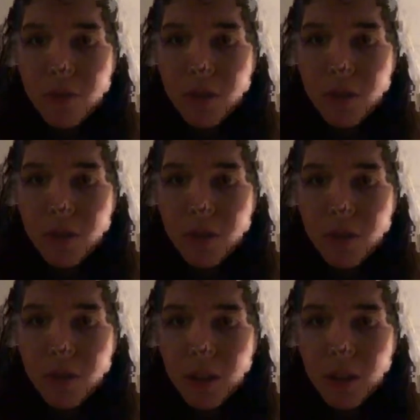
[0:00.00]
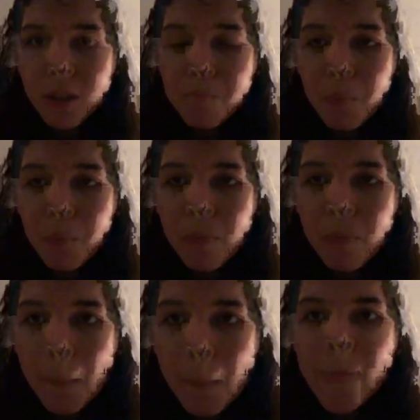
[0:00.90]
They're so freaking good.
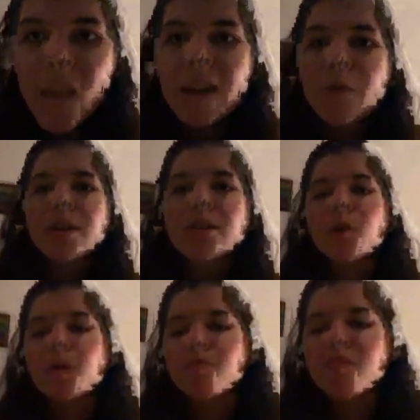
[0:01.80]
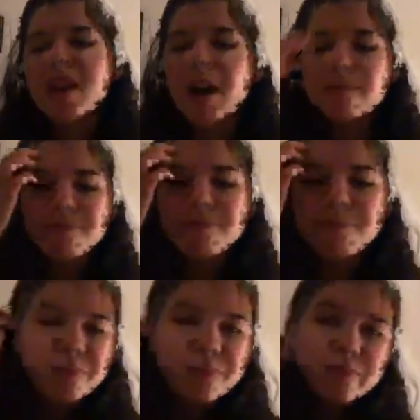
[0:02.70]
Anyway, so yeah,
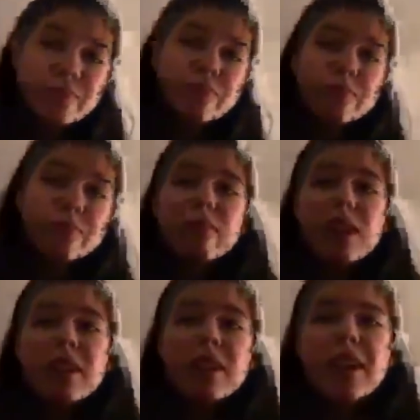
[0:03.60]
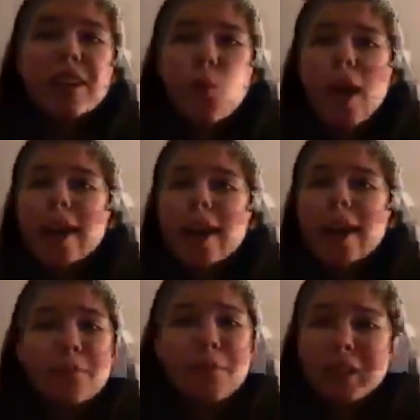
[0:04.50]
that's why
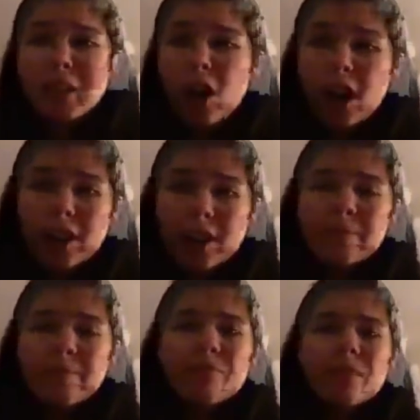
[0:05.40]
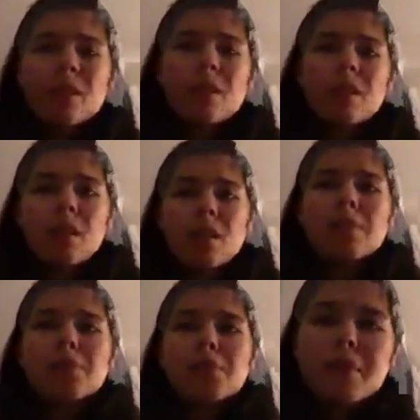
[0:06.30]
I've been gone
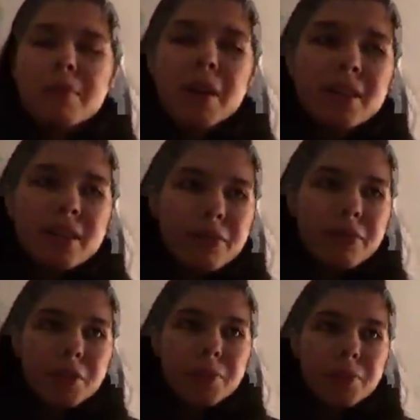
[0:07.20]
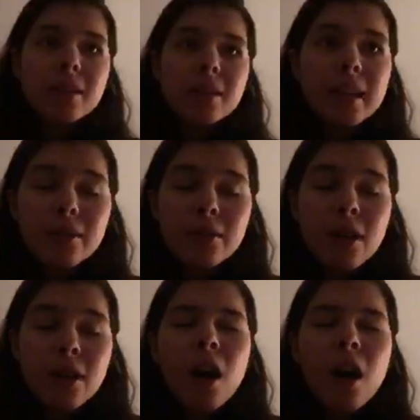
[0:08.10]
for 3 months. I've just been like
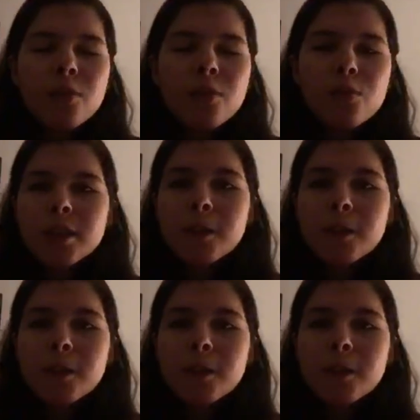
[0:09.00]
hard at work